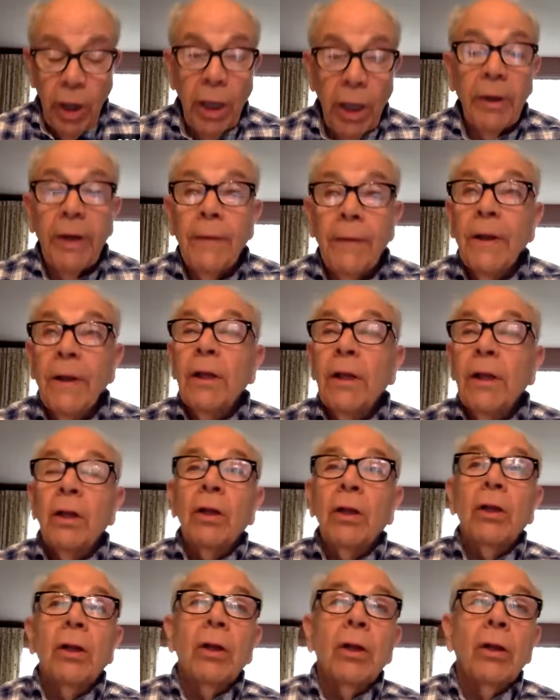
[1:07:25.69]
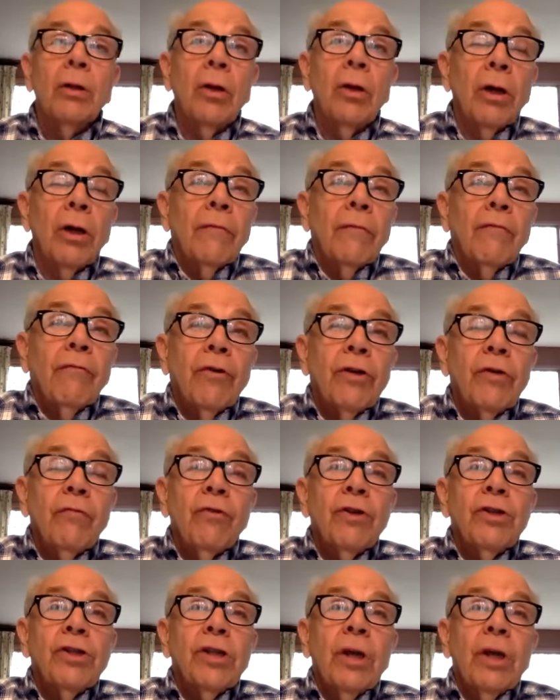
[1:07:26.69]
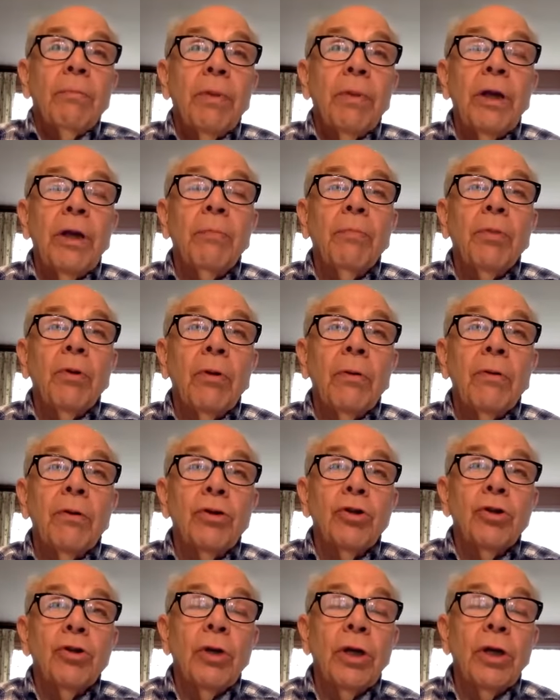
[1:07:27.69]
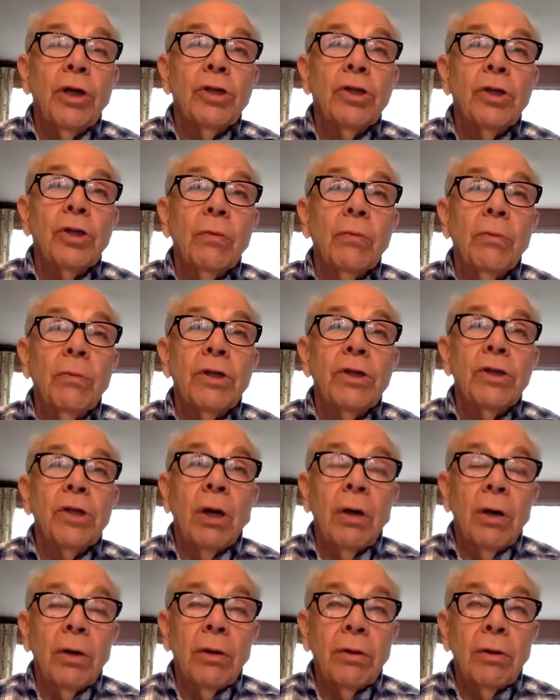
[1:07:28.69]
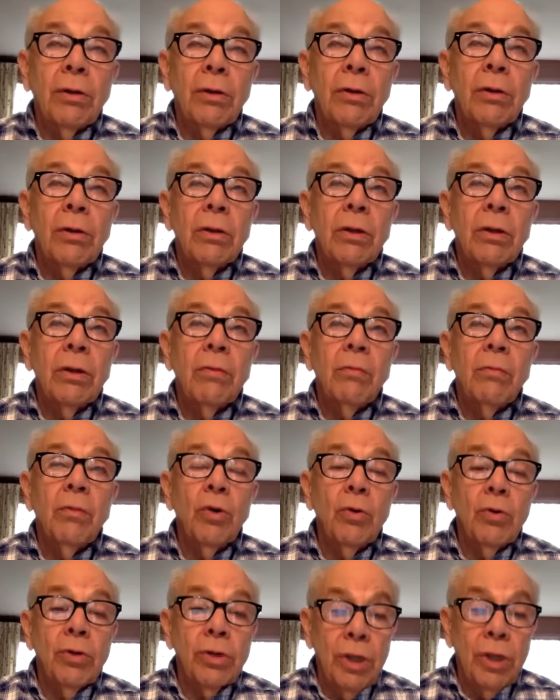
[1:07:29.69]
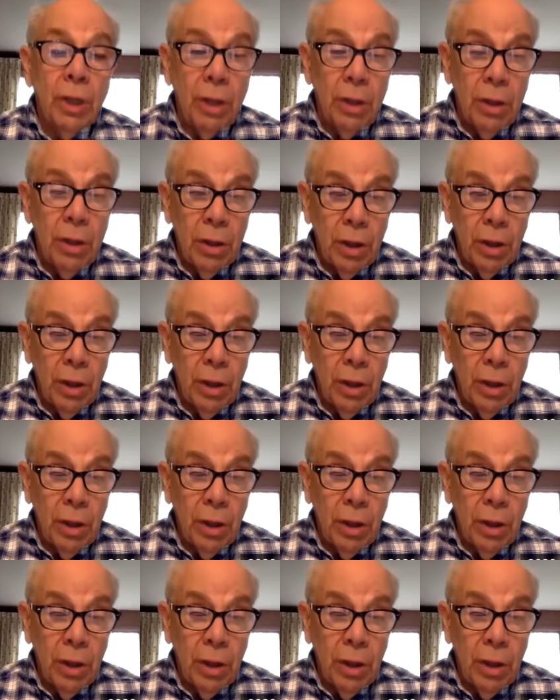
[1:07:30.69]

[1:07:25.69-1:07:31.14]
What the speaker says: I mean, look, for some people, Judaism is art and music,